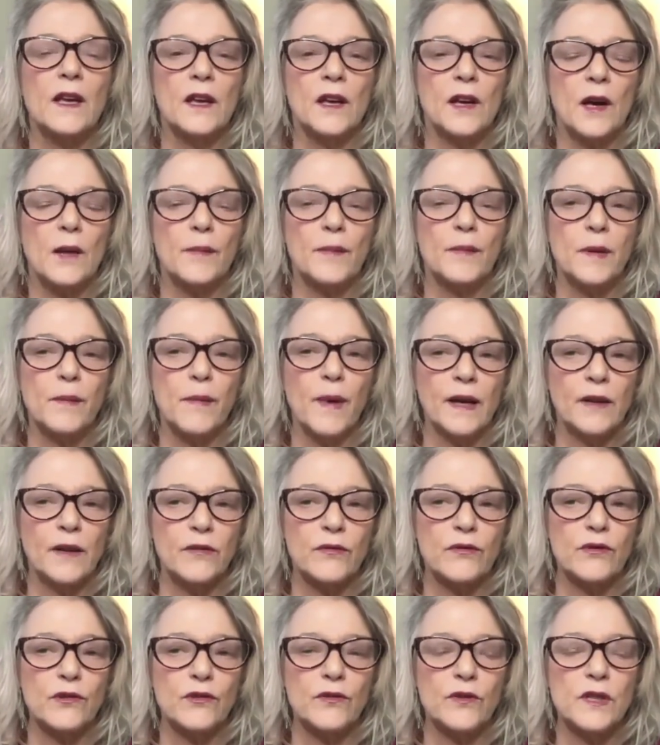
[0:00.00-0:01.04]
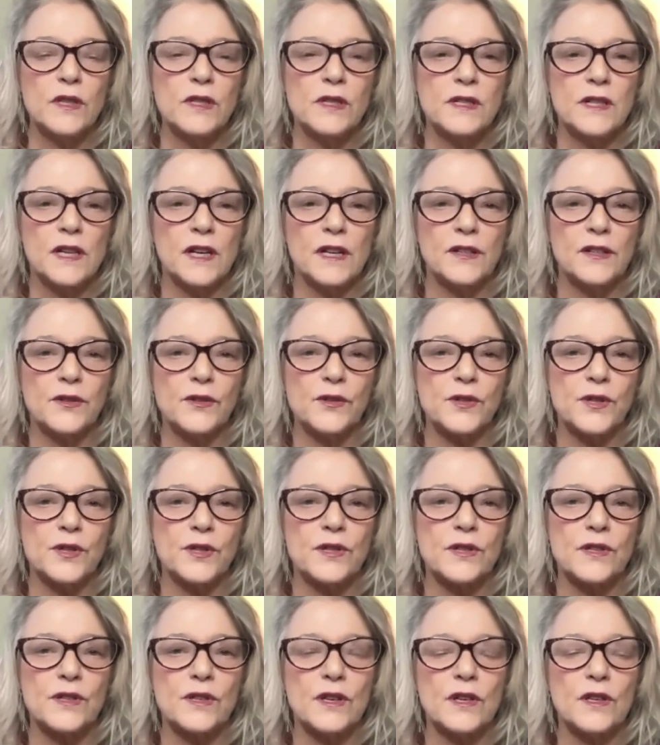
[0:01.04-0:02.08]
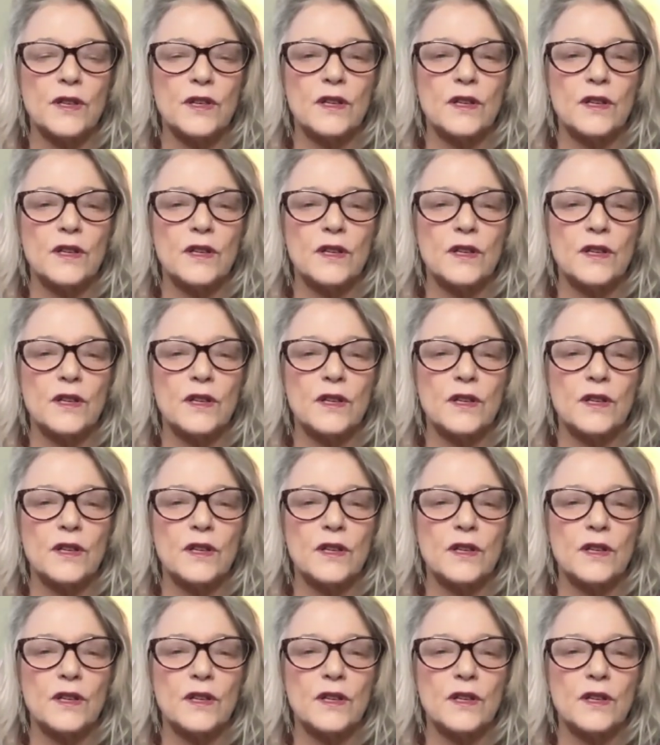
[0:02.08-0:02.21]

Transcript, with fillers: coming back through these tunnels.